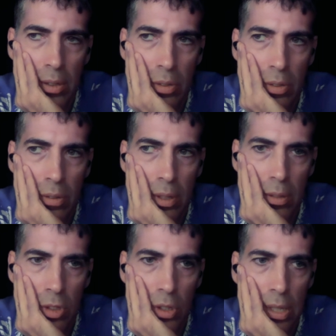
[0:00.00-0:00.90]
and
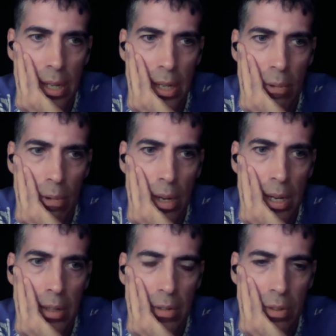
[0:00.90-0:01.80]
you know just getting it
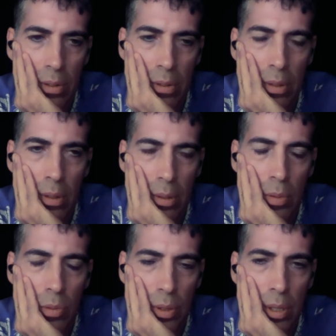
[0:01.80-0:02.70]
right. So
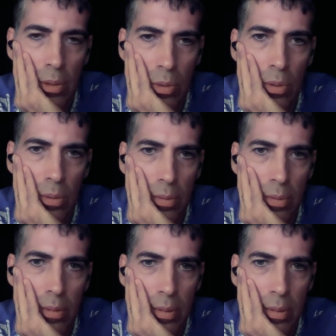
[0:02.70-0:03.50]
it was really cool.